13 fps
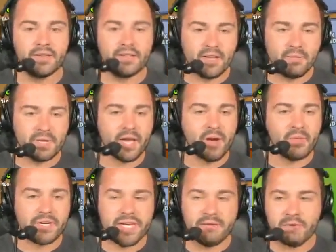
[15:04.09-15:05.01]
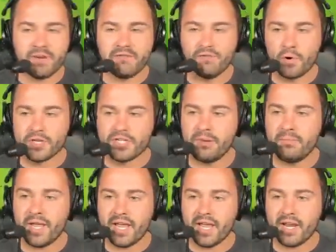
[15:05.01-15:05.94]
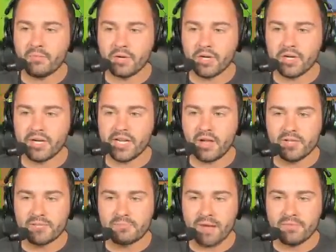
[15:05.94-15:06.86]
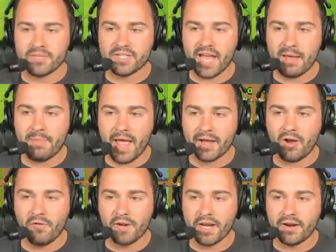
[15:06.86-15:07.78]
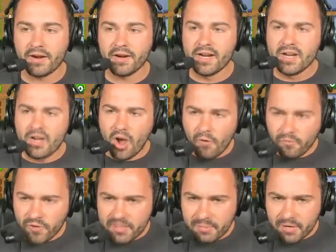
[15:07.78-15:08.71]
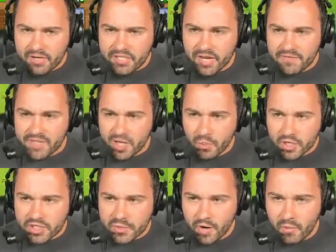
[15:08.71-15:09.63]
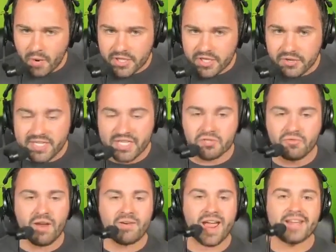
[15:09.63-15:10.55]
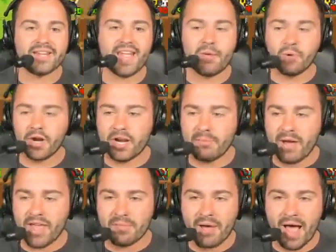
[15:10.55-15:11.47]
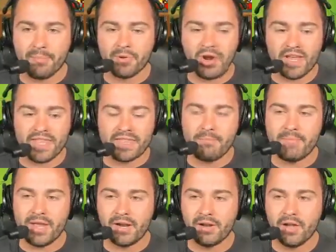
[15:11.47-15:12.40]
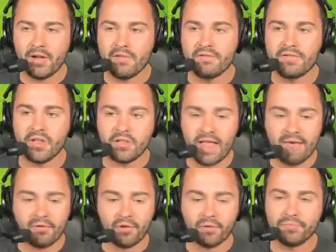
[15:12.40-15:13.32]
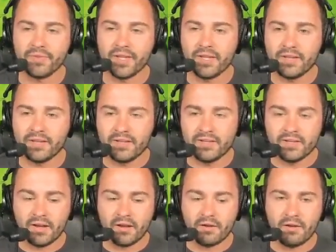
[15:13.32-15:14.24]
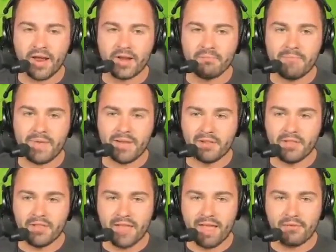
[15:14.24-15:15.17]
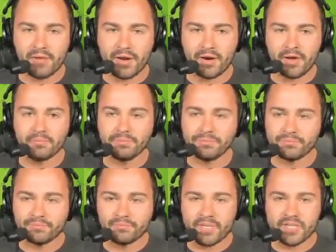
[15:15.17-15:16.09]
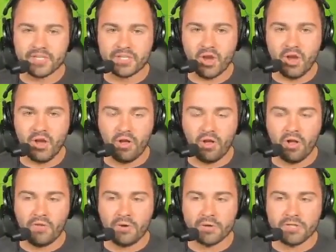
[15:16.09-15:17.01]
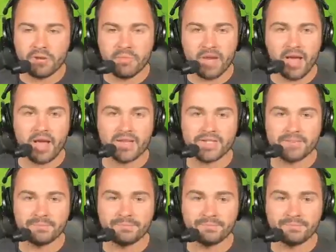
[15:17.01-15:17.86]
There we go. We de-reinforced him, and we're good to go. Let's pop this guy back over here. Hopefully the burning stuff still works the way I want it to. This is round 98. We're going to buy the Pop and Awe in the middle of the level. All right, middle of the level here. Stall all those Zomai Gods.